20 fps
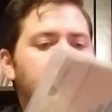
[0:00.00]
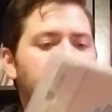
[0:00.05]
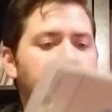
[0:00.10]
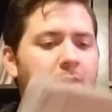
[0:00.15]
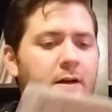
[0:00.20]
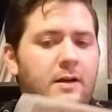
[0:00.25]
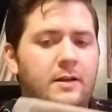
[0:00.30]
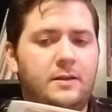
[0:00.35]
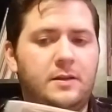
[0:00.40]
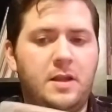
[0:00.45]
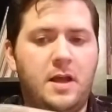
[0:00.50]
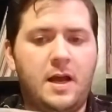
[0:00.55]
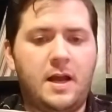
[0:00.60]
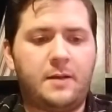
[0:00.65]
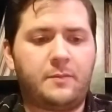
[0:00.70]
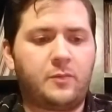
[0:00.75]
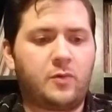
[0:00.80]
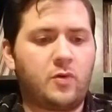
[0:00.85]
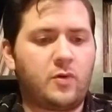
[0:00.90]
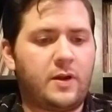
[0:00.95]

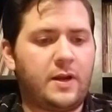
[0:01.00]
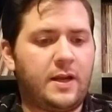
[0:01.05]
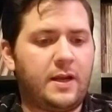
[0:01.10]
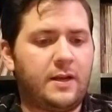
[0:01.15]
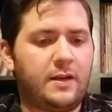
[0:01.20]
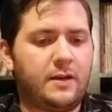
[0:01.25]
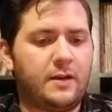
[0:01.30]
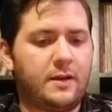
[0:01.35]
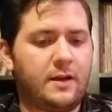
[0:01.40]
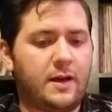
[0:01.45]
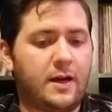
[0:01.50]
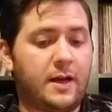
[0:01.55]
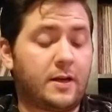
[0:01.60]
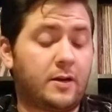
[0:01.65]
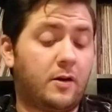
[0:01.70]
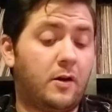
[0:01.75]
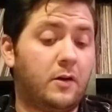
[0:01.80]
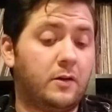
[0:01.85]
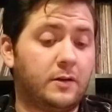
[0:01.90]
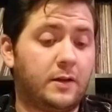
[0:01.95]
lime green. I
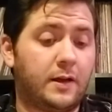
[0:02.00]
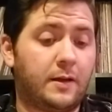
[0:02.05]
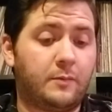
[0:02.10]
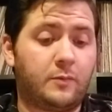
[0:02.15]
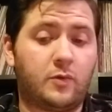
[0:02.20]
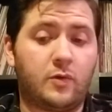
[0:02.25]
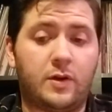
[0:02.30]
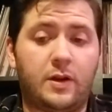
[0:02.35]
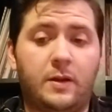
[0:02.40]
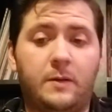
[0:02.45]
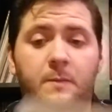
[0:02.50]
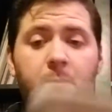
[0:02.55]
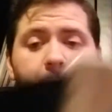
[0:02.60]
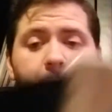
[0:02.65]
call them lime green